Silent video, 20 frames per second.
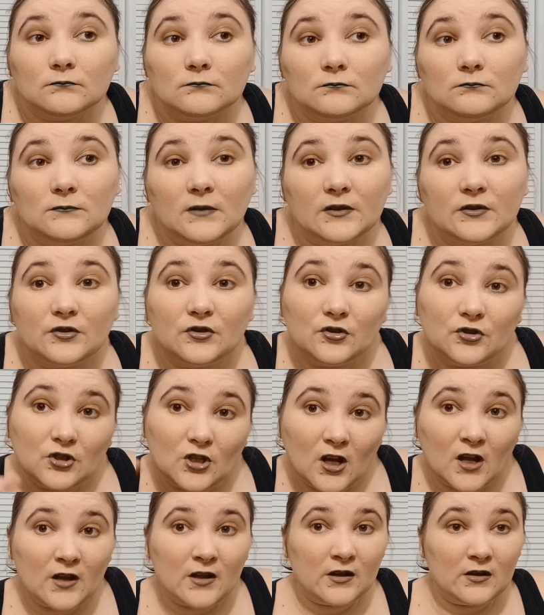
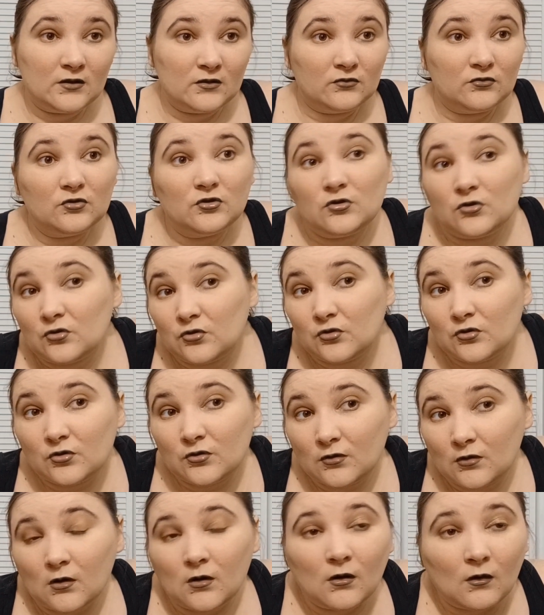misjudged
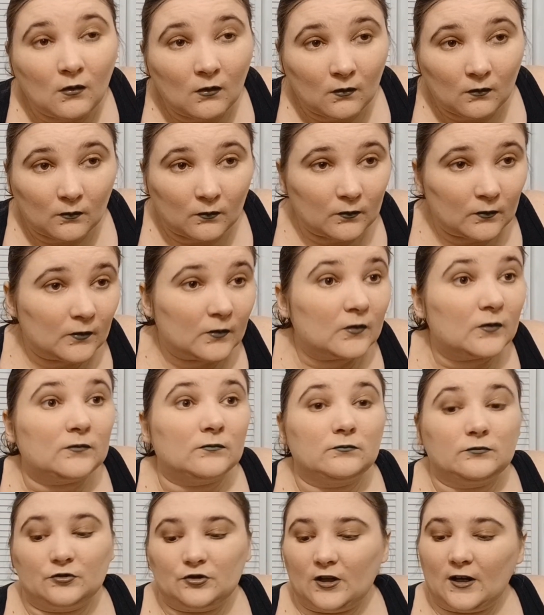or
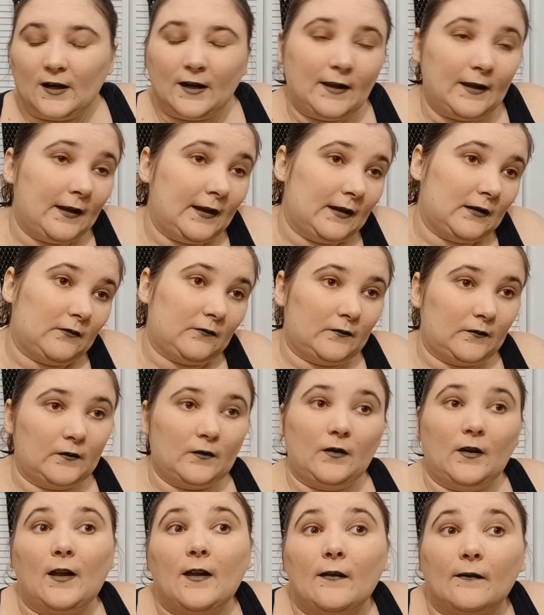trying to get, or
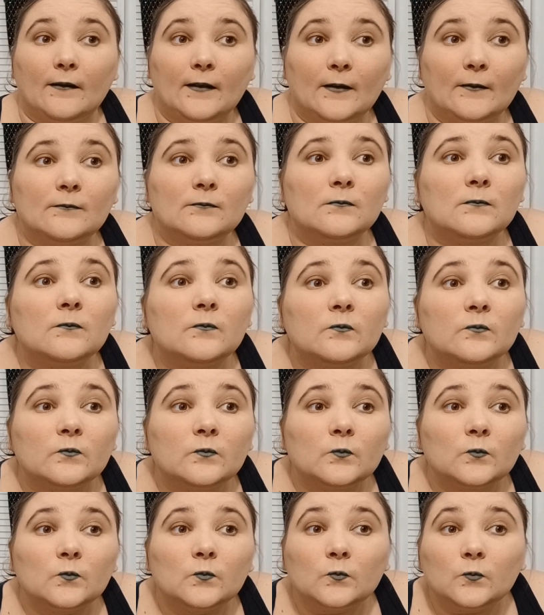I don't know,
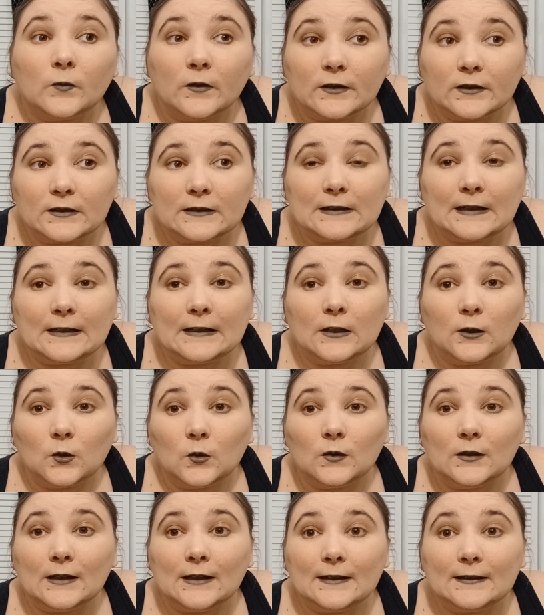what should I call
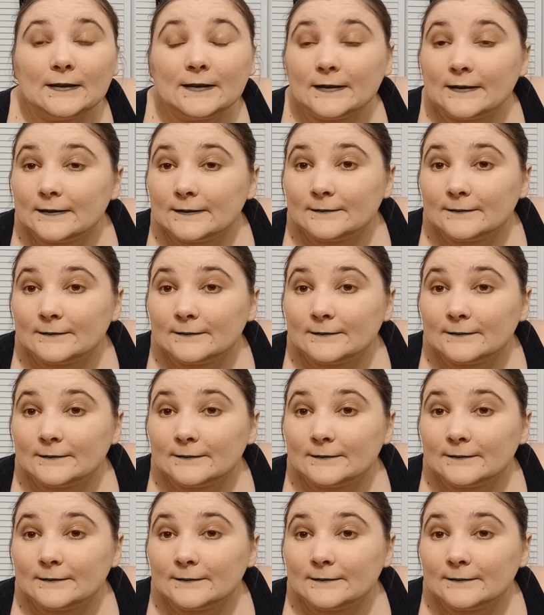it?